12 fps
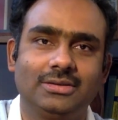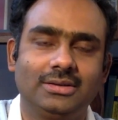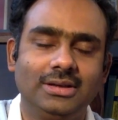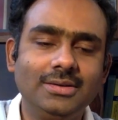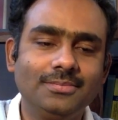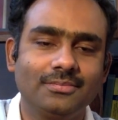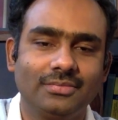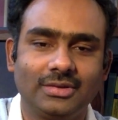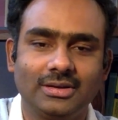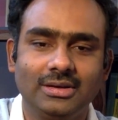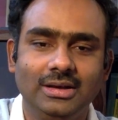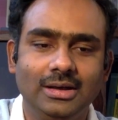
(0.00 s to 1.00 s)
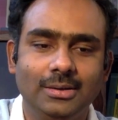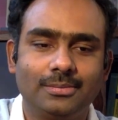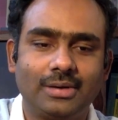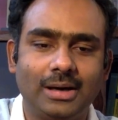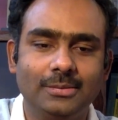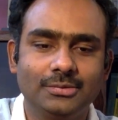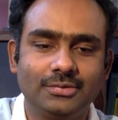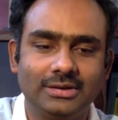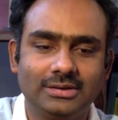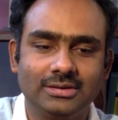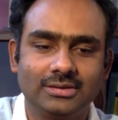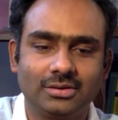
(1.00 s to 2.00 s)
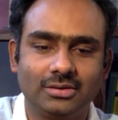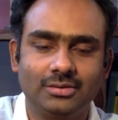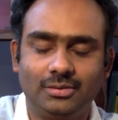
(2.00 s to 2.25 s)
okay primes with uh,